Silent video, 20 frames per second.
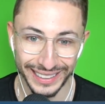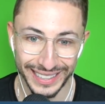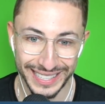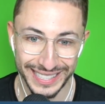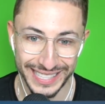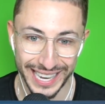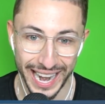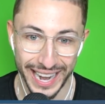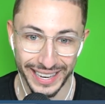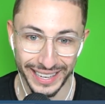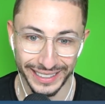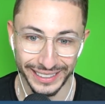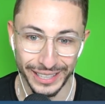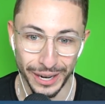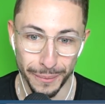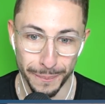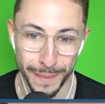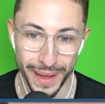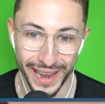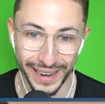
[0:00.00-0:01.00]
decided to
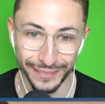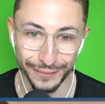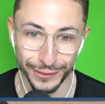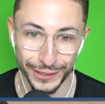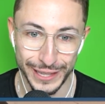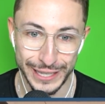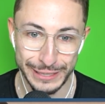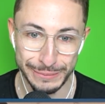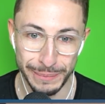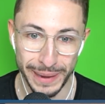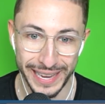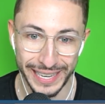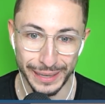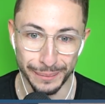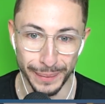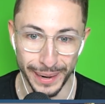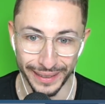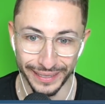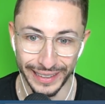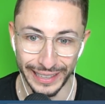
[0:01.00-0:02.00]
come back for this bacon
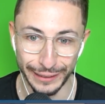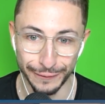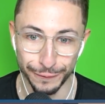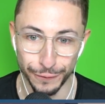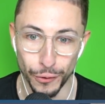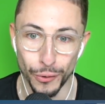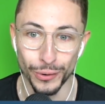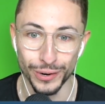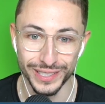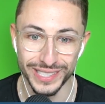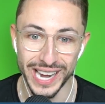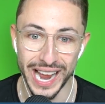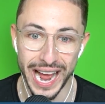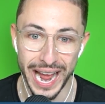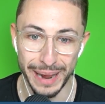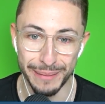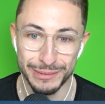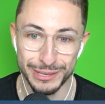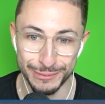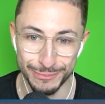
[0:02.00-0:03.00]
man like four
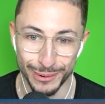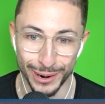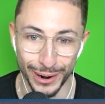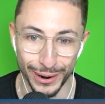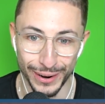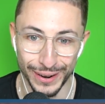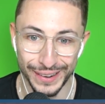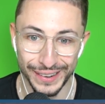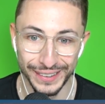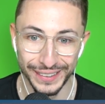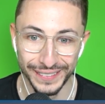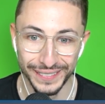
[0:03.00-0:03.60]
times, bro.